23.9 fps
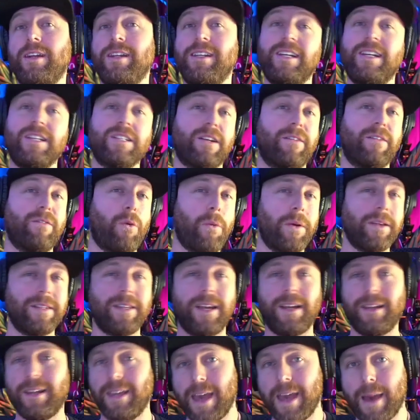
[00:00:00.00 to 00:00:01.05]
years, and I've always
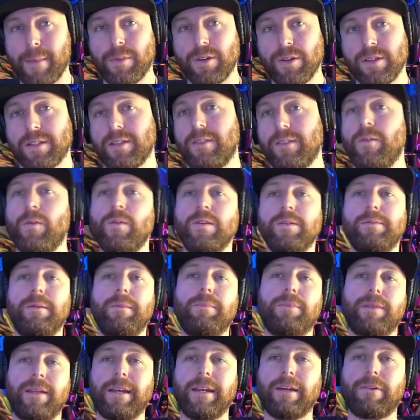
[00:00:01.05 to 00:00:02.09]
had cameras and I've always been
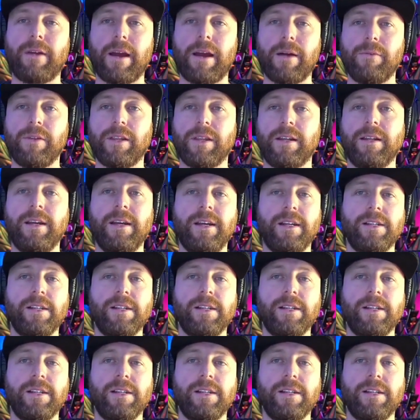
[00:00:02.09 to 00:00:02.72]
playing around with it.